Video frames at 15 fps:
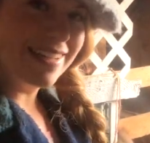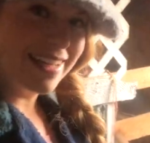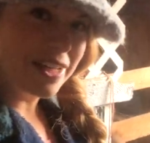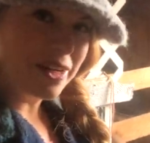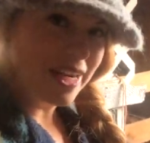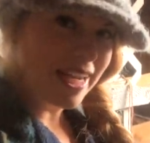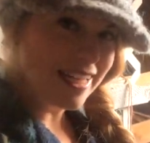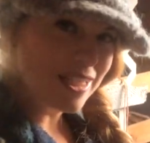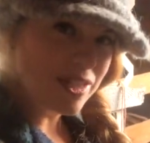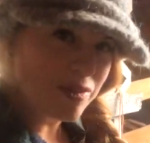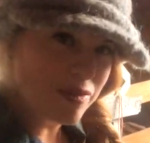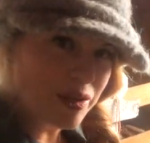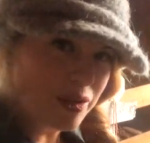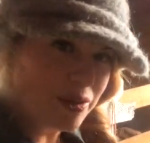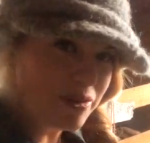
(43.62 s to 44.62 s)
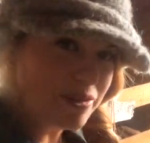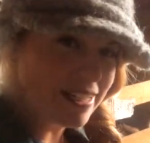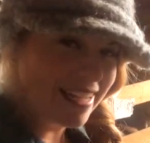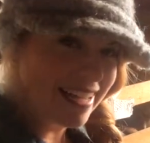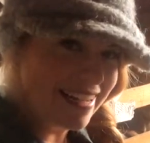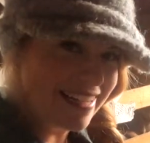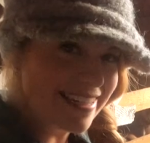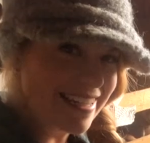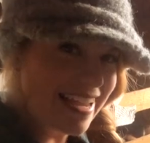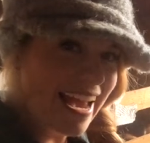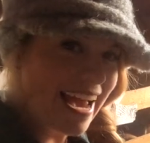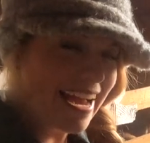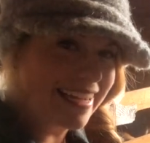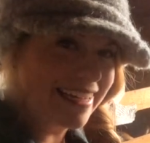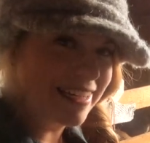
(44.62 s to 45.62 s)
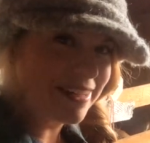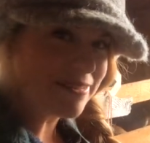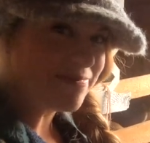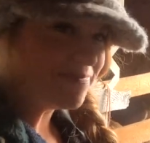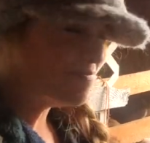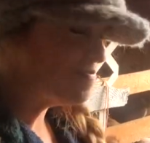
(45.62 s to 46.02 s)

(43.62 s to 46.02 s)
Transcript: stick their heads through to get a snack?